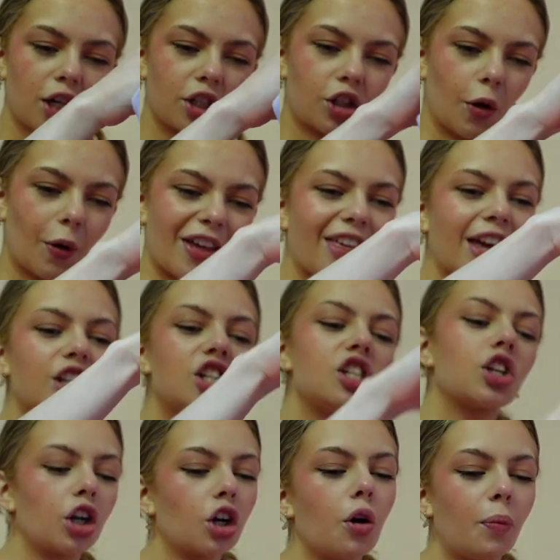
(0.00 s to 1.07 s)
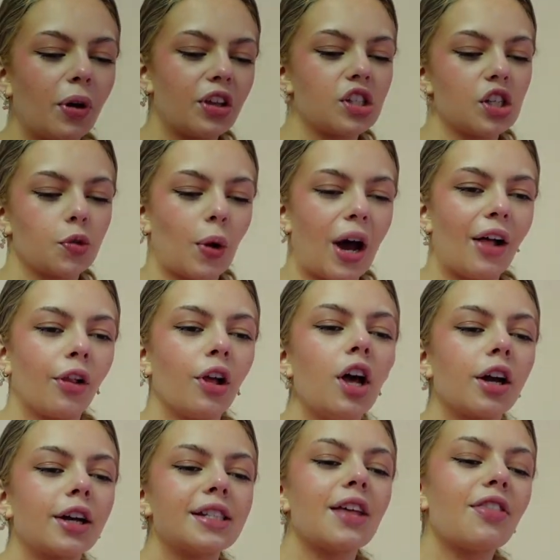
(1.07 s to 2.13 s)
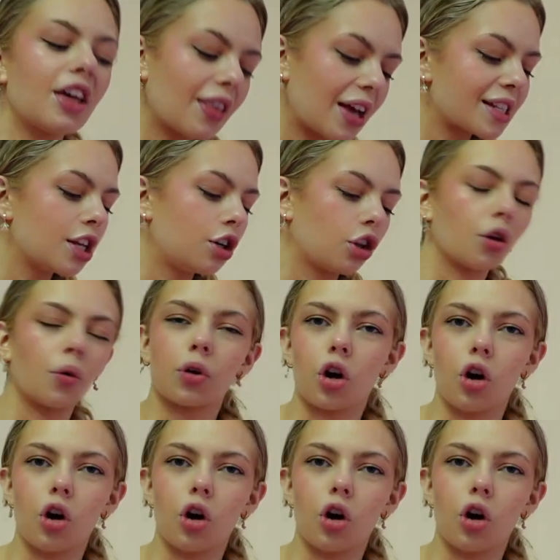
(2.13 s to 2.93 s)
So I think she's gonna come with us as well, because I think that's another